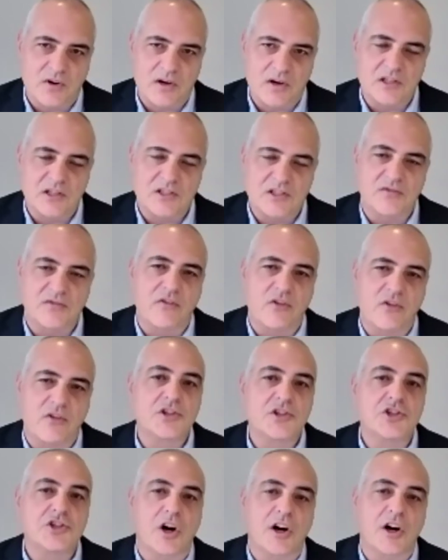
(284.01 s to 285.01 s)
far as
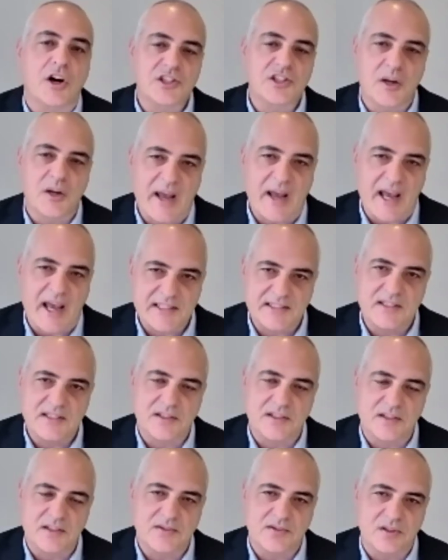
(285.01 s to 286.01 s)
reverse charge capacity
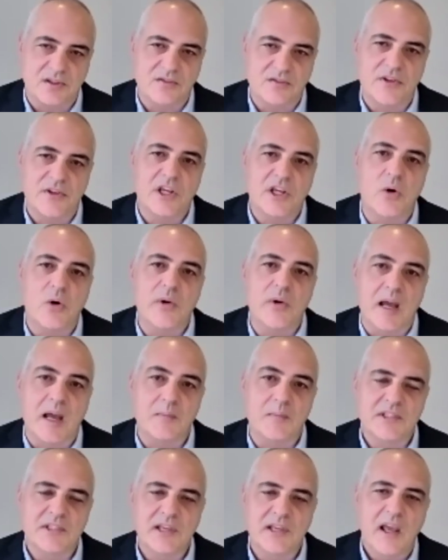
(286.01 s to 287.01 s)
is concerned for the
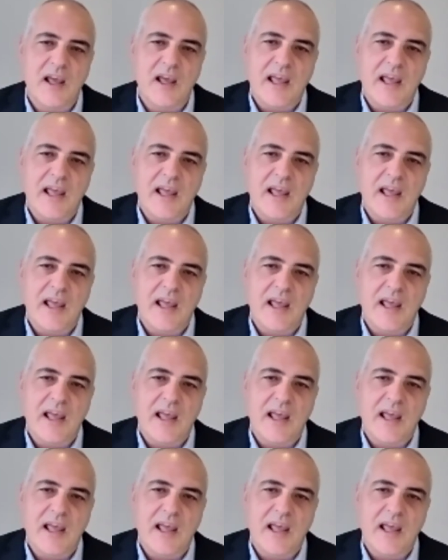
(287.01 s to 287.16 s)
OEMs.